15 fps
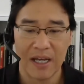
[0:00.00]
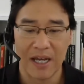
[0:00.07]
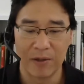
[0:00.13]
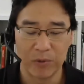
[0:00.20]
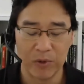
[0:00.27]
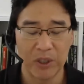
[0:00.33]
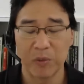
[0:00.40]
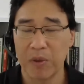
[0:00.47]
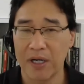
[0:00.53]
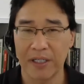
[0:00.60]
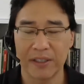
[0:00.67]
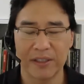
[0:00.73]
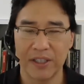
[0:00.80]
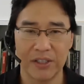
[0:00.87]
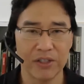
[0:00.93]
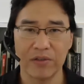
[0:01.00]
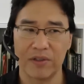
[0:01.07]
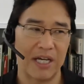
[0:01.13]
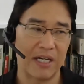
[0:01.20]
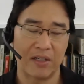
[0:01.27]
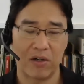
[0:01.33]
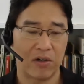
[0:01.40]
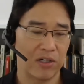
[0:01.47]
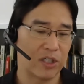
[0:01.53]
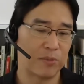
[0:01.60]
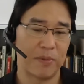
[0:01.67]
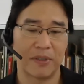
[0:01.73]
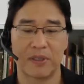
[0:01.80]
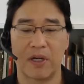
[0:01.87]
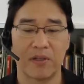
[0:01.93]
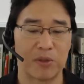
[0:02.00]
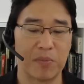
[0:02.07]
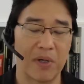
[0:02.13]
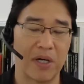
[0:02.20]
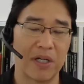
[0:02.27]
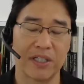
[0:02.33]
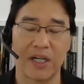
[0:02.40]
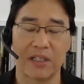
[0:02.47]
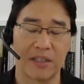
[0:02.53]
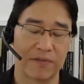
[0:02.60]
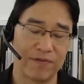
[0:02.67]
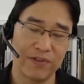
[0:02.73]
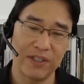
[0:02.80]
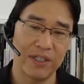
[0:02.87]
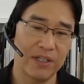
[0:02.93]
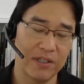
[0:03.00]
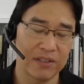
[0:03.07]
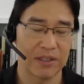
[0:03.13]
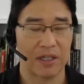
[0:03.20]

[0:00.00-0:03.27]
And really, what could they do? They had already spent all this money on the fees,